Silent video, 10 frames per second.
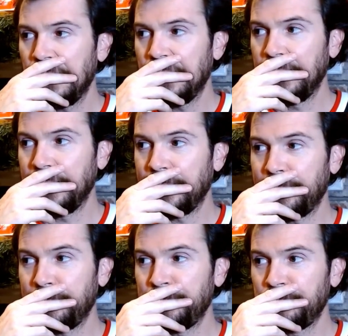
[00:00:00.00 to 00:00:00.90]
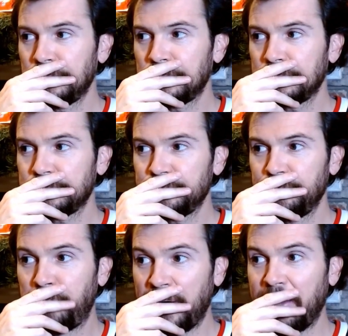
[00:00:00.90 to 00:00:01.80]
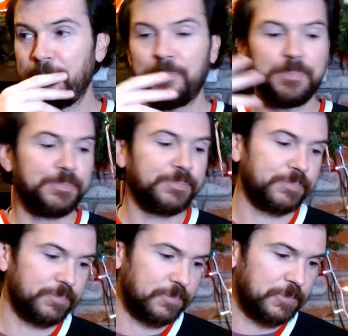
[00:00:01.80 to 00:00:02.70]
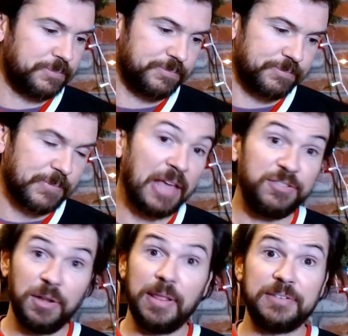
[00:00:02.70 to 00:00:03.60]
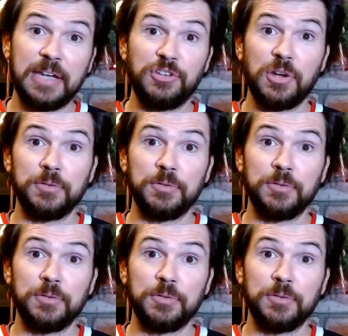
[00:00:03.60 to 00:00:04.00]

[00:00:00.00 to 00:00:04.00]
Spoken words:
but I still like Zay